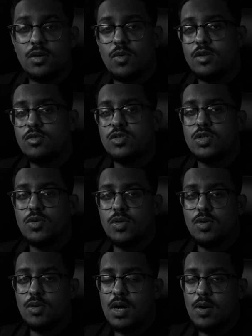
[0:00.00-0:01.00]
I want to show
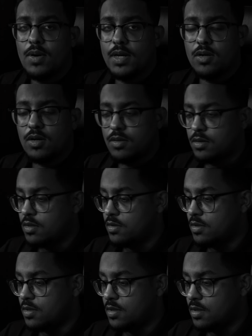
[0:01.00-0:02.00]
you how I caught
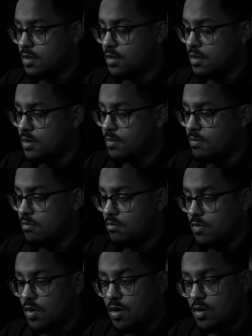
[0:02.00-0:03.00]
this
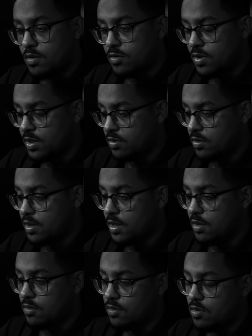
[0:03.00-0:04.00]
long trade
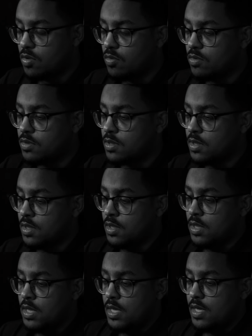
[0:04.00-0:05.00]
today on gold,
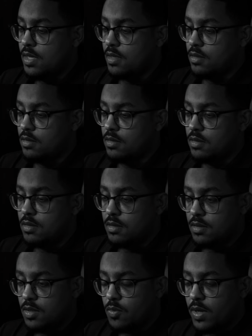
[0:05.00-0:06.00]
and
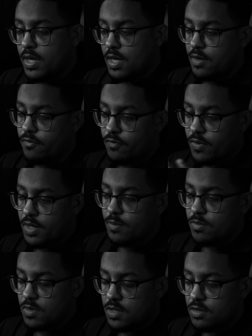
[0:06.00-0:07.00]
the way I
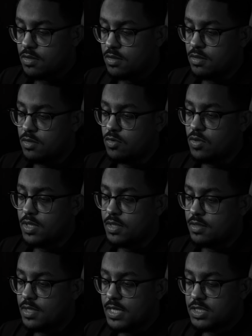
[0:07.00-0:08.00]
framed this trade
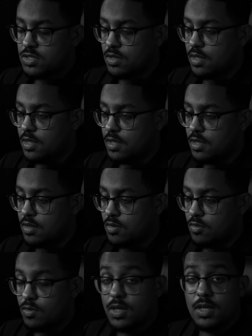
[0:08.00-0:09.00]
is actually
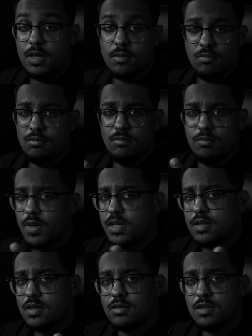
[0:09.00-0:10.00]
really
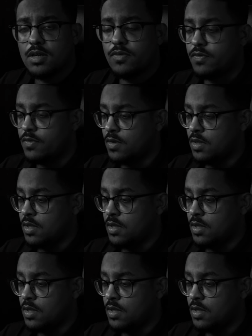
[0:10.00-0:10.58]
basic stuff.